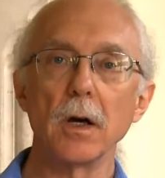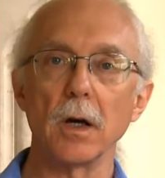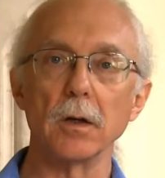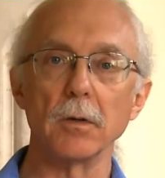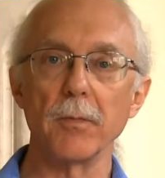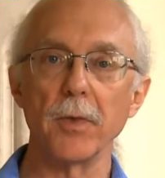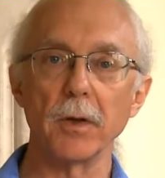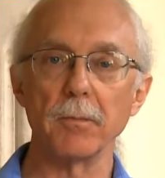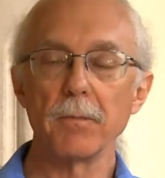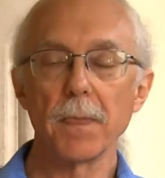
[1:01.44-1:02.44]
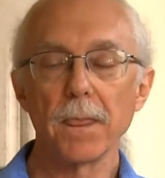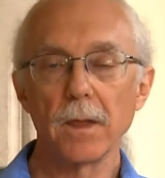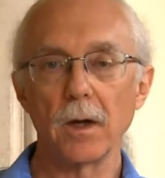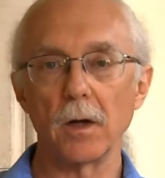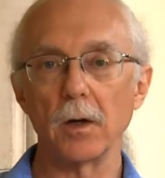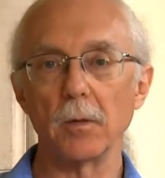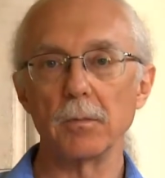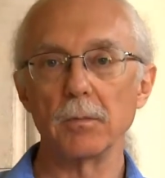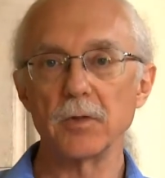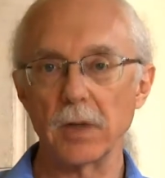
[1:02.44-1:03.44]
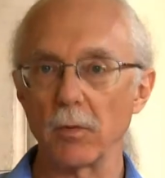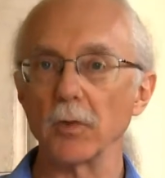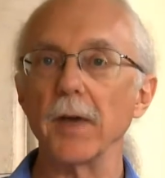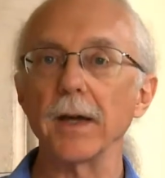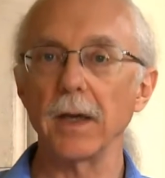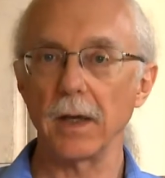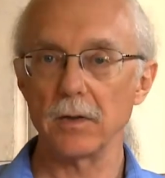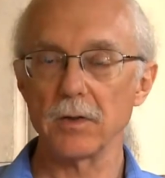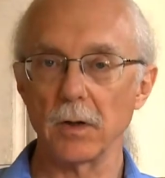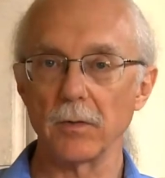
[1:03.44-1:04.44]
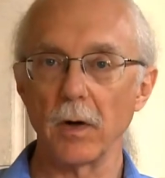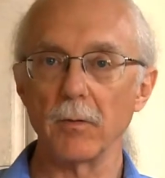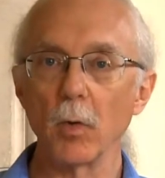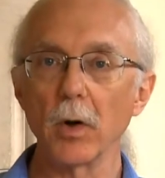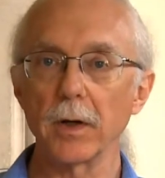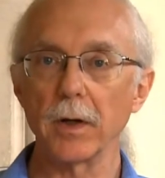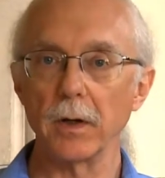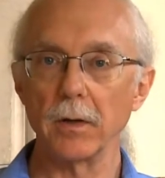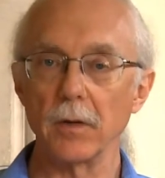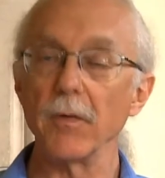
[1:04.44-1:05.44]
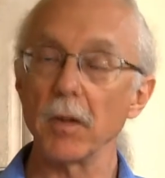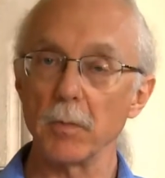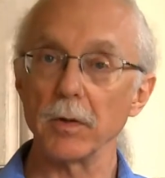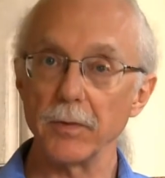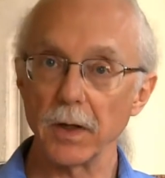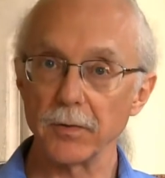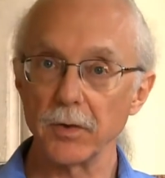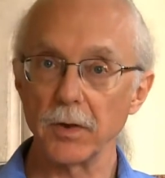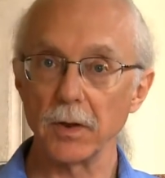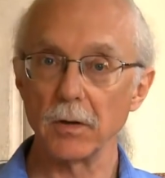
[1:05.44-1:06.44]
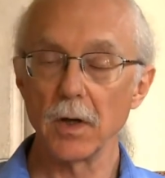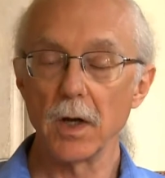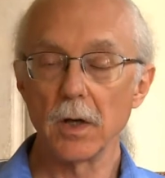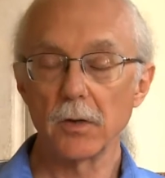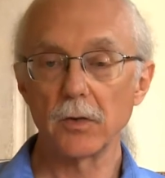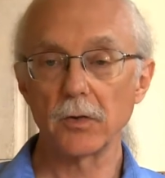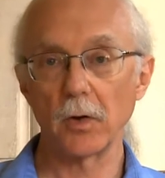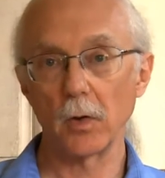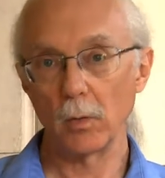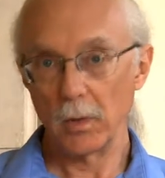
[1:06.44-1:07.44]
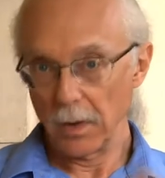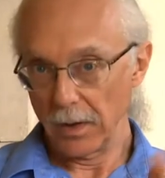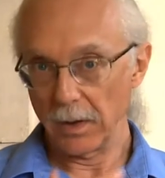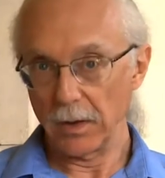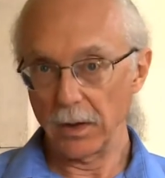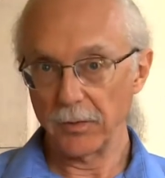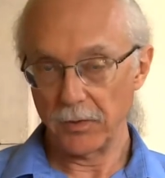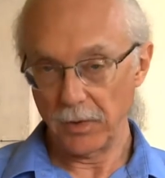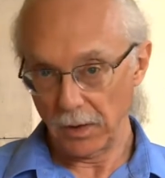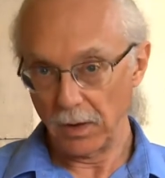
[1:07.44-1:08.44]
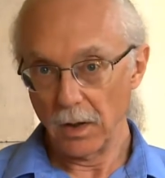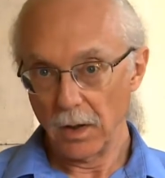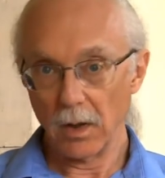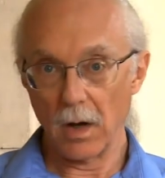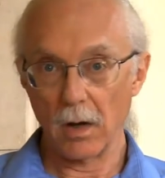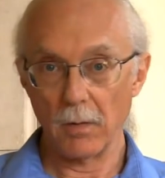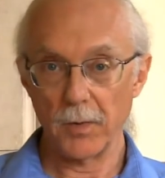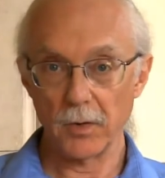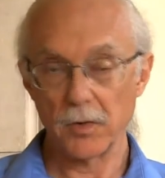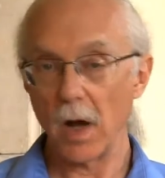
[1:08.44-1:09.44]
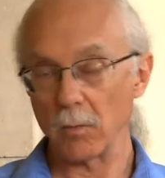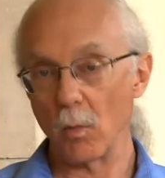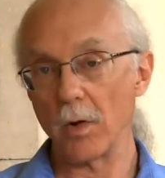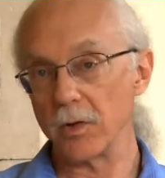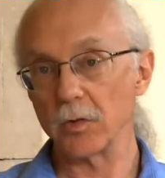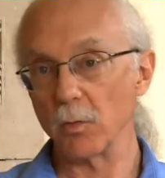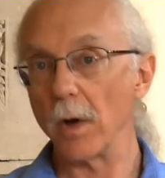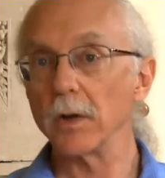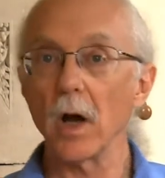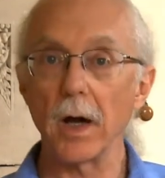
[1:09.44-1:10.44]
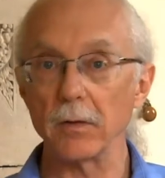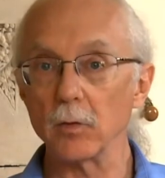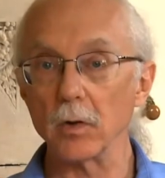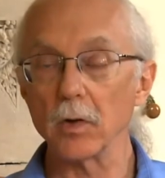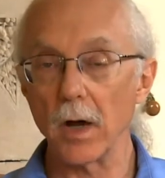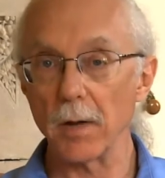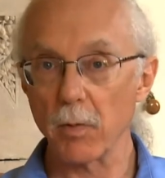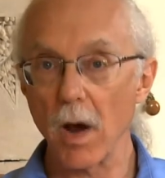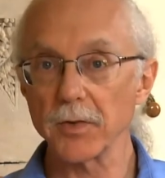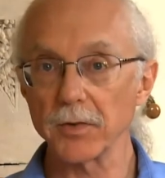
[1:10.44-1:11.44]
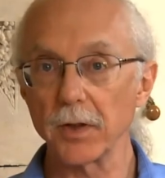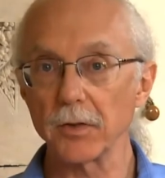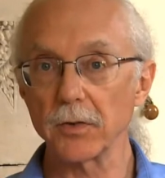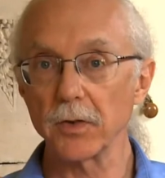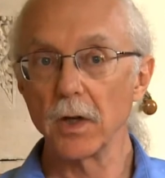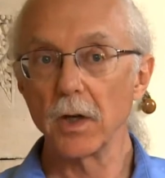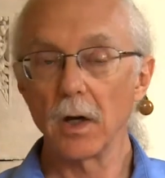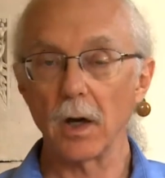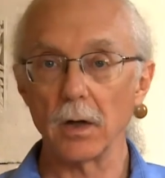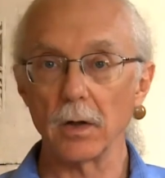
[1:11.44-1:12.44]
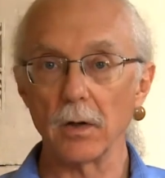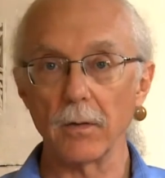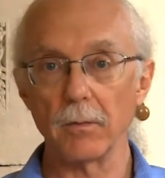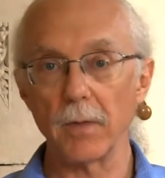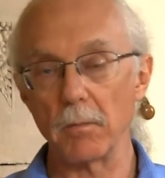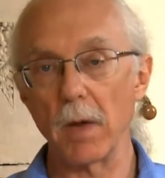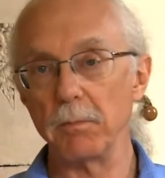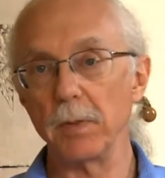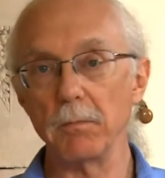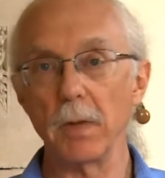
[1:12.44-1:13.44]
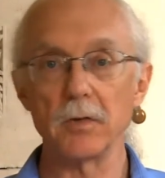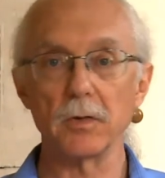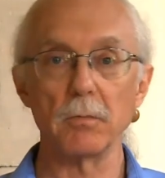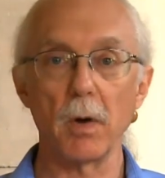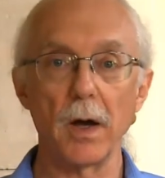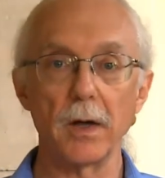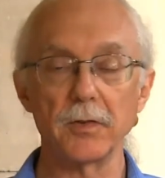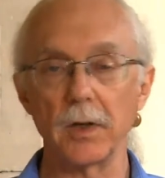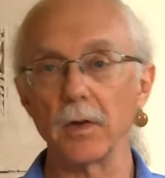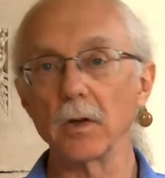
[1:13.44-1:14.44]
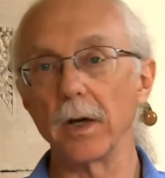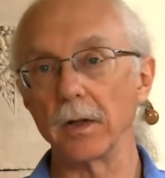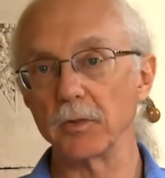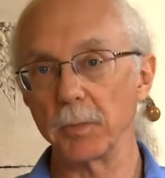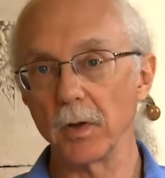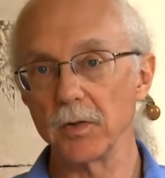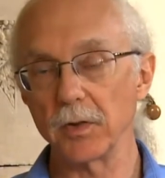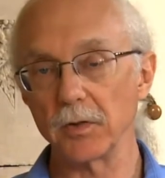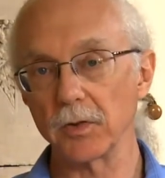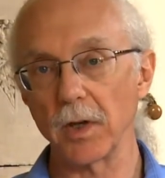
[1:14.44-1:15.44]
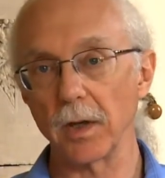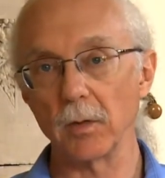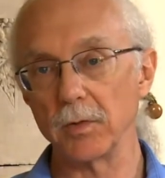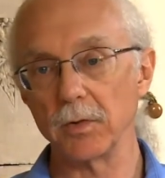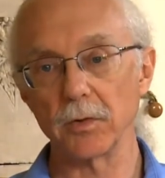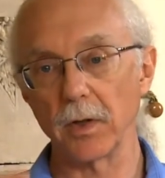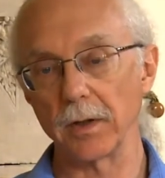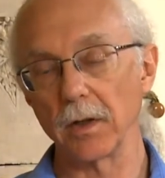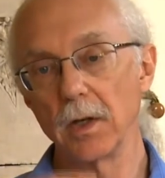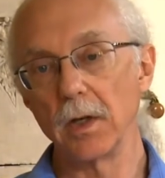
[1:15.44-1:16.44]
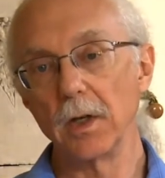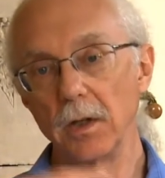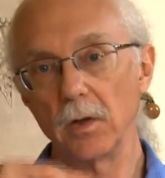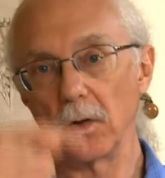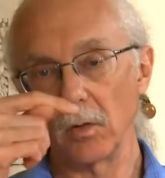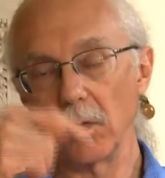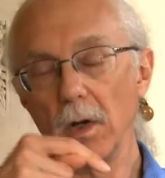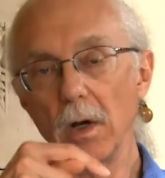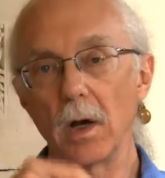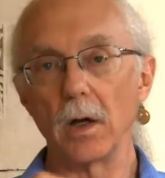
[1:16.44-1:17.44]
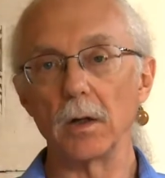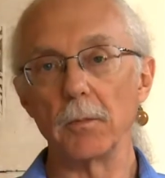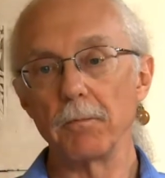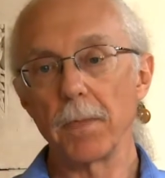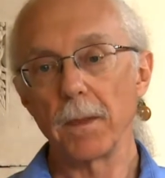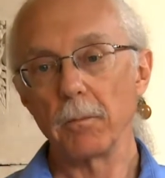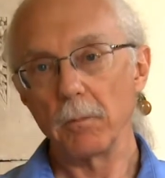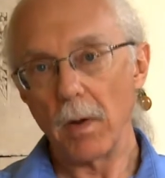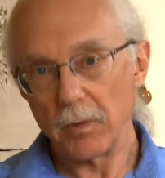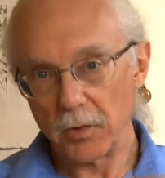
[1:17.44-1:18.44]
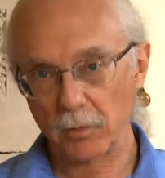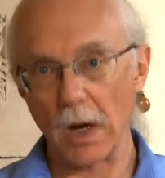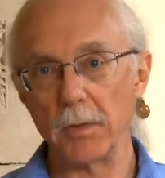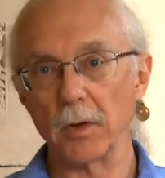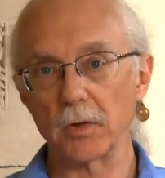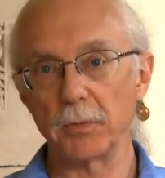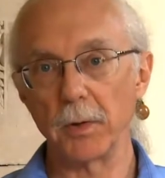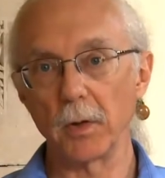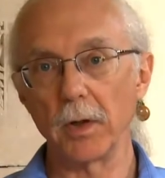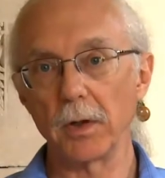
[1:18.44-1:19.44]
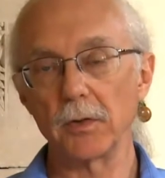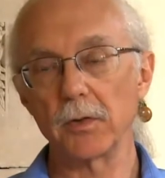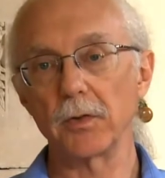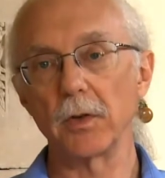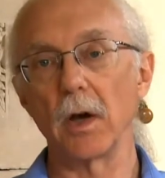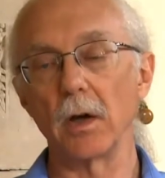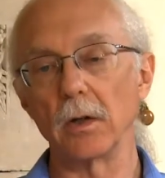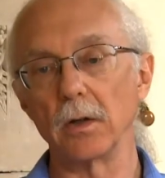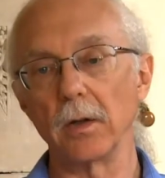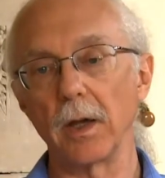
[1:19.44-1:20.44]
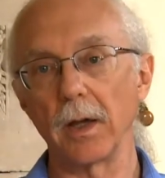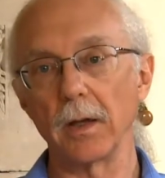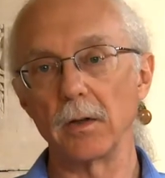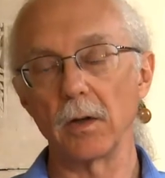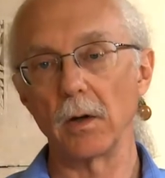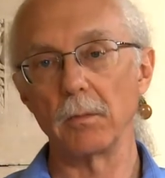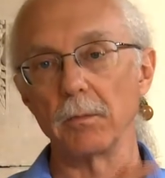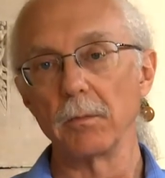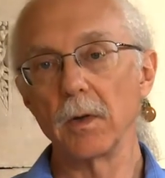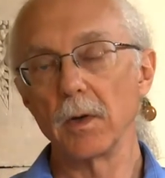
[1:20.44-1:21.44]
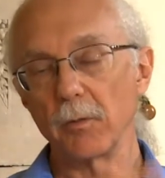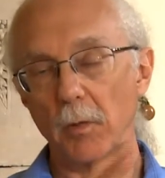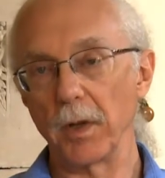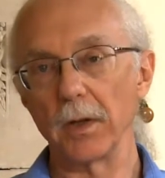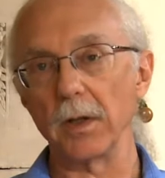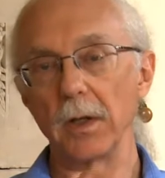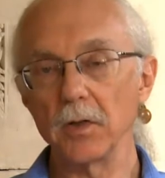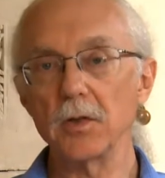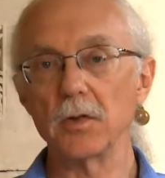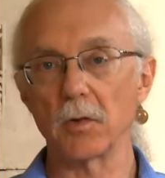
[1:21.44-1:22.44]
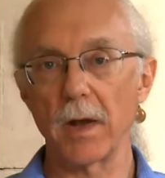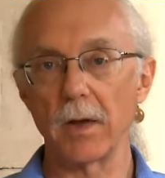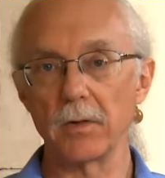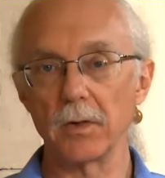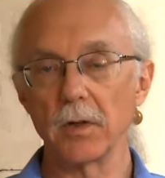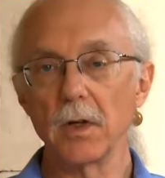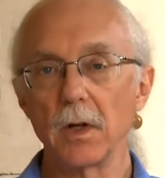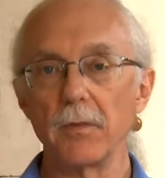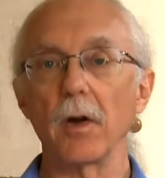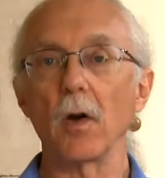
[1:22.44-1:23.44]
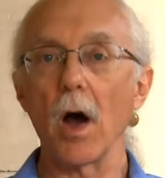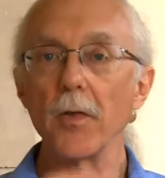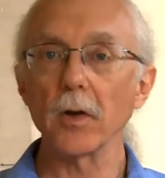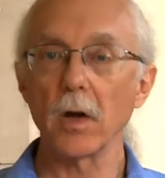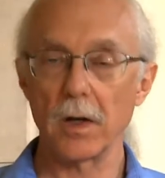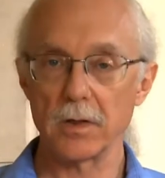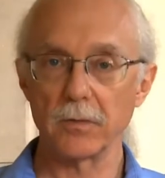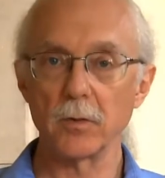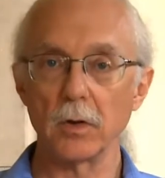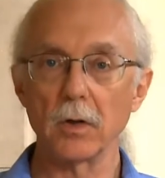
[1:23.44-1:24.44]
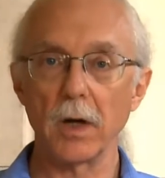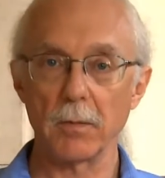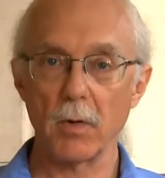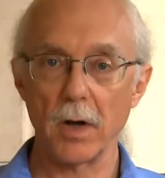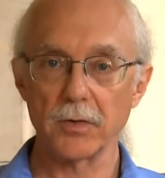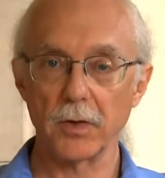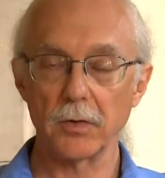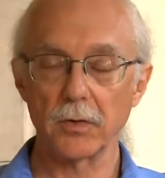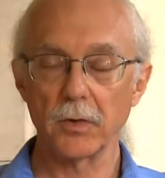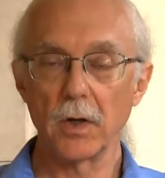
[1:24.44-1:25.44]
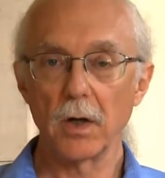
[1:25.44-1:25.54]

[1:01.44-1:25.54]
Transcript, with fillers: um, the um, several decades of, of work and development of EFT. So in EFT, um, there's not just one kind of good client process uh, that might be measured by, say, the client experiencing scale, which is like, you know, um, describing your experience uh, and um, formulating issues around it. There are other kinds of good client process,